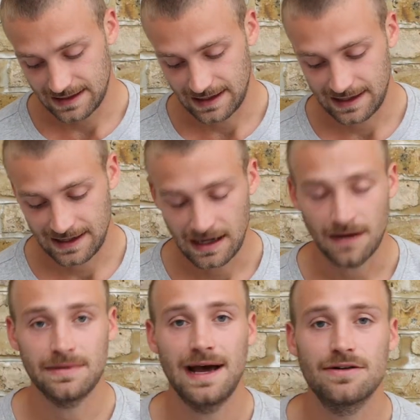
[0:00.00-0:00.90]

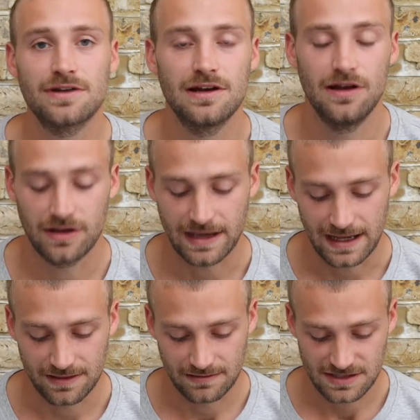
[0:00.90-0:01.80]
I'm now going to look
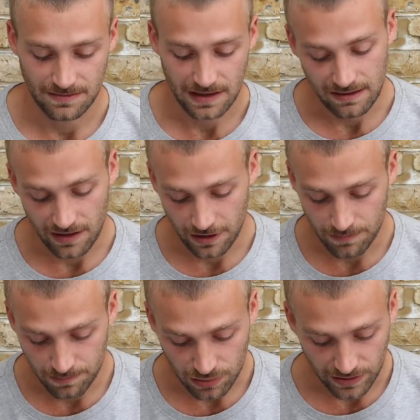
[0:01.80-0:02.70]
at some of their other
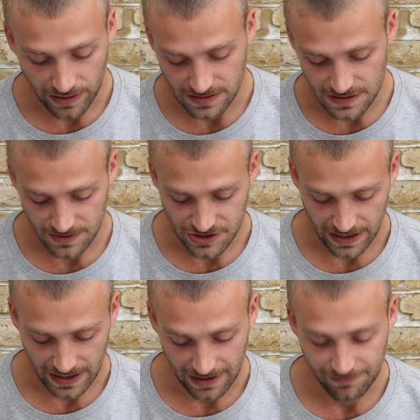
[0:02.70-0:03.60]
products, which I
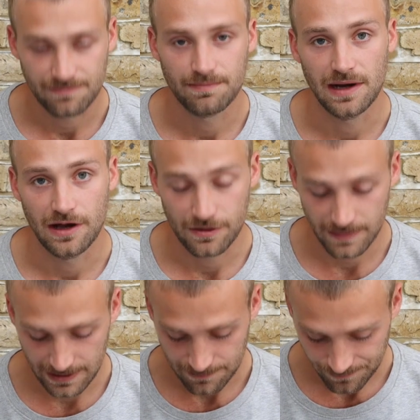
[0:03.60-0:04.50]
have below
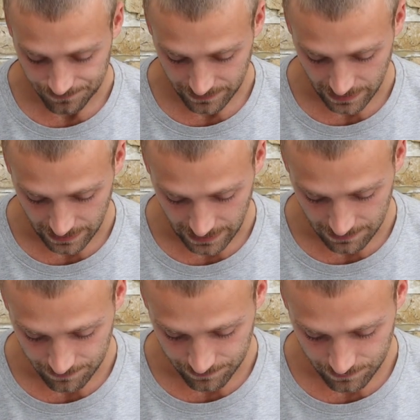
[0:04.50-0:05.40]
me,
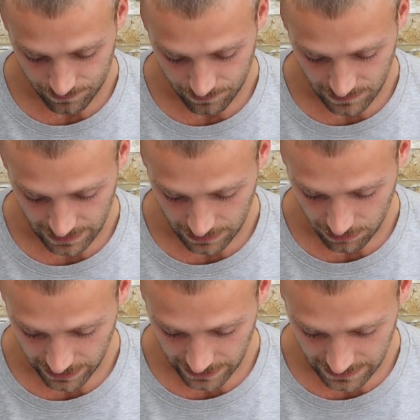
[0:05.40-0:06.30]
the
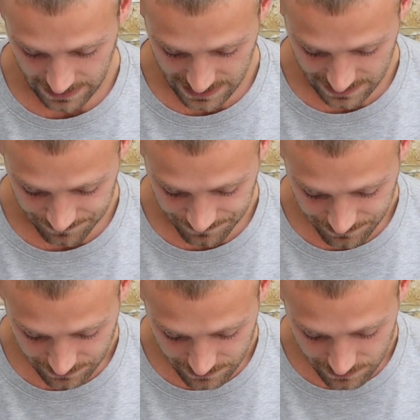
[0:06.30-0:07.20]
ingredients.
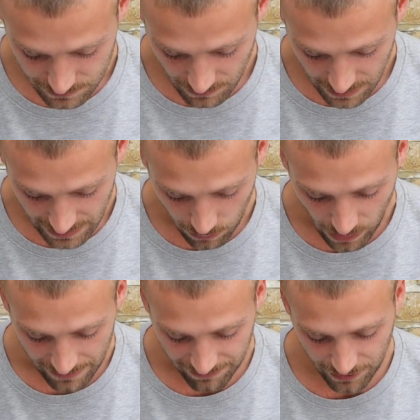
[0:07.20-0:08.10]
They're
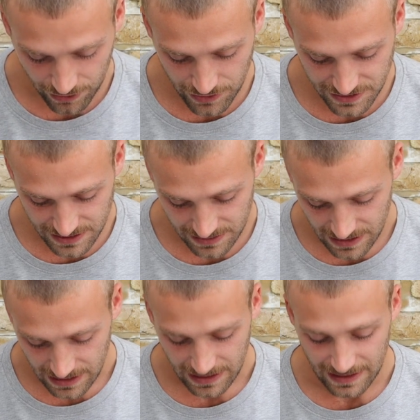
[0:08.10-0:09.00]
wet food.
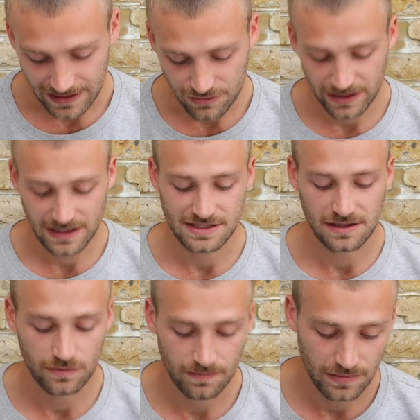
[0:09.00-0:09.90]
Ingredients
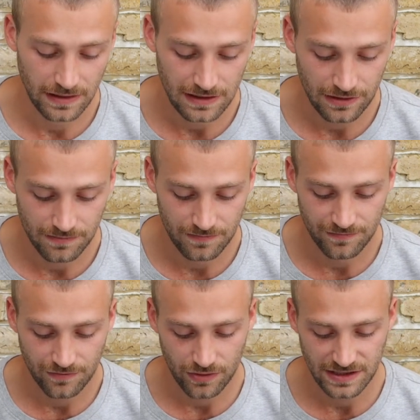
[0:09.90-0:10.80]
include
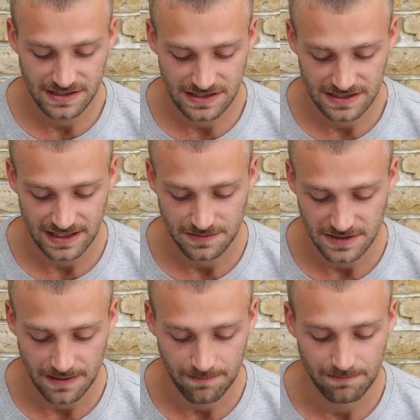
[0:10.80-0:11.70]

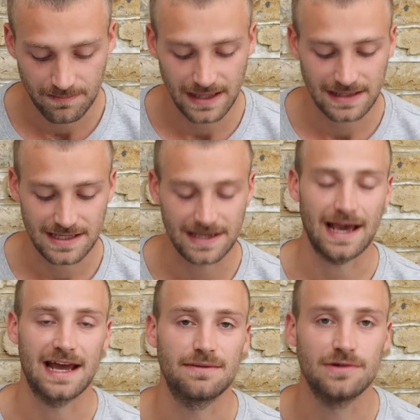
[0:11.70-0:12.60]
46% meat and
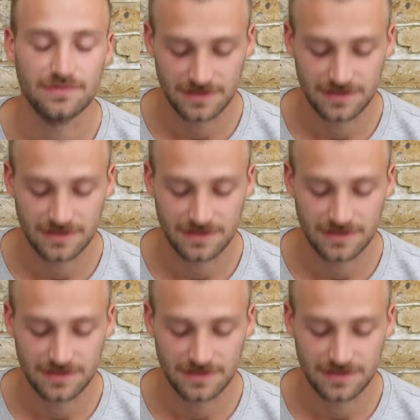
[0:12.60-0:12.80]
animal